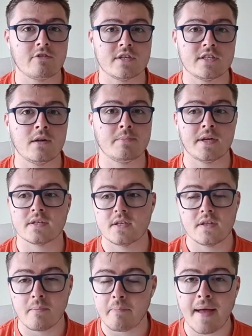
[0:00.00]
surplus,
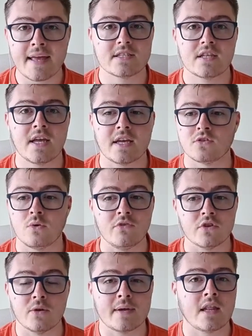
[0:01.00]
the best thing. So
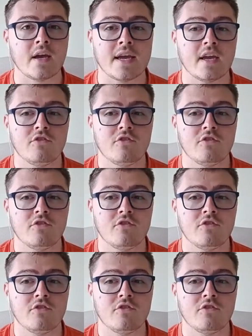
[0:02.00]
if you're doing like,